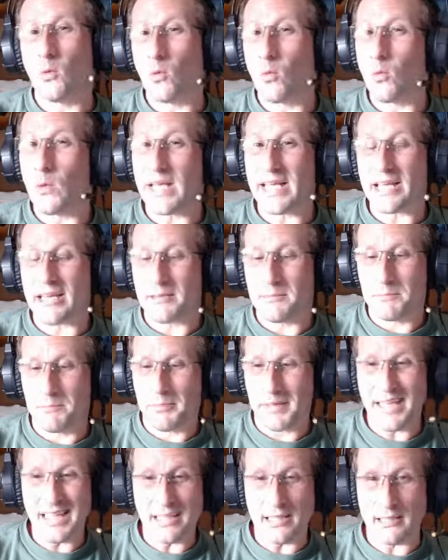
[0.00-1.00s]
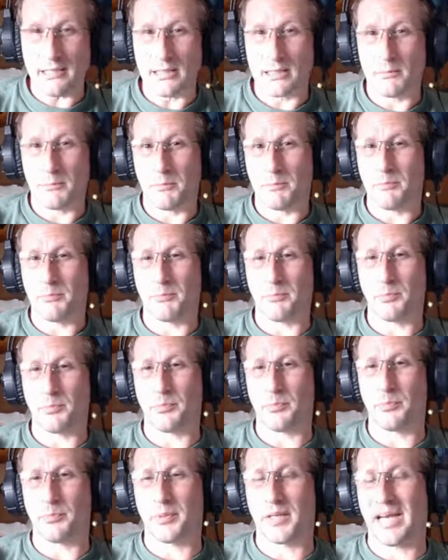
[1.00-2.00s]
we could build,
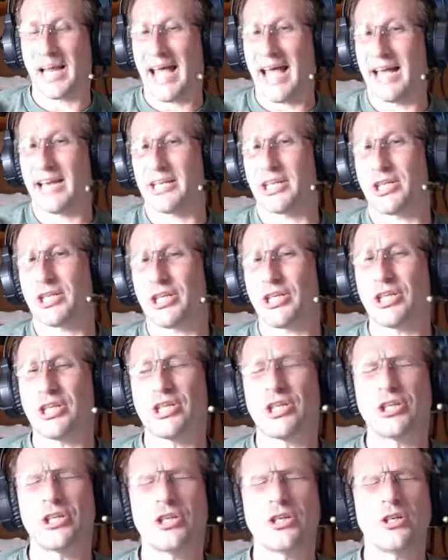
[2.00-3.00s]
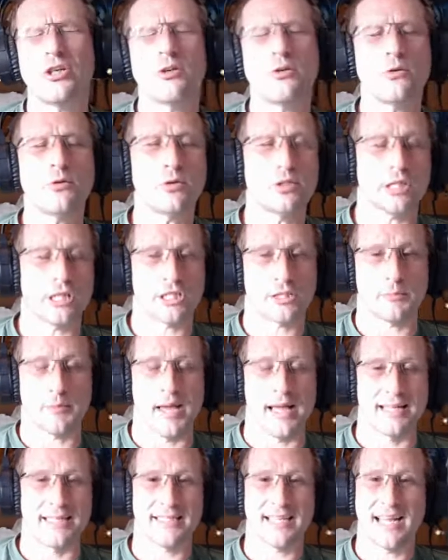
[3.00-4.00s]
but at huge
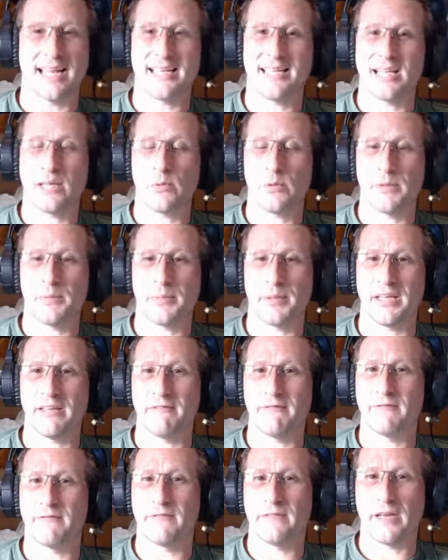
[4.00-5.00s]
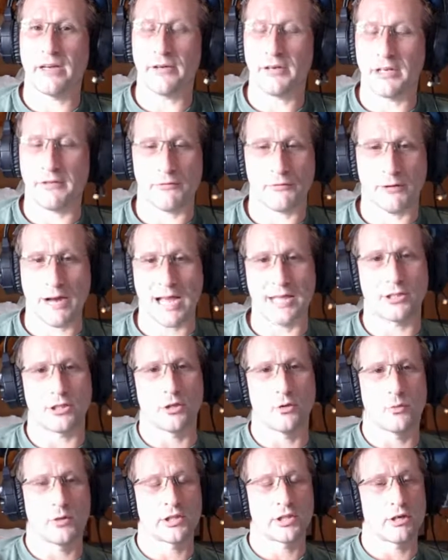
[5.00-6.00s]
expense, and they would be very
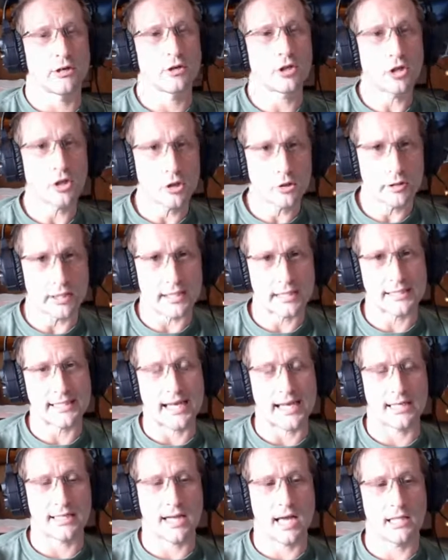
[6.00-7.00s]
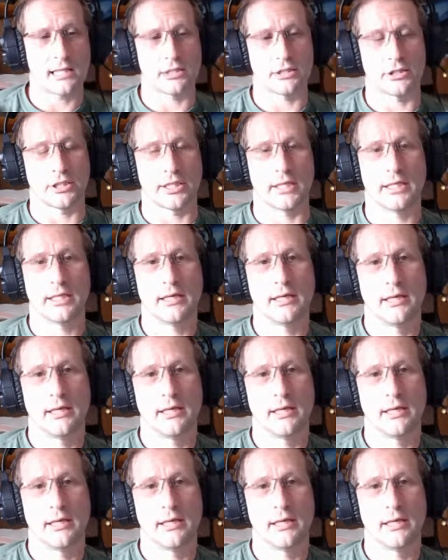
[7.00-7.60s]
fragile with our current technology.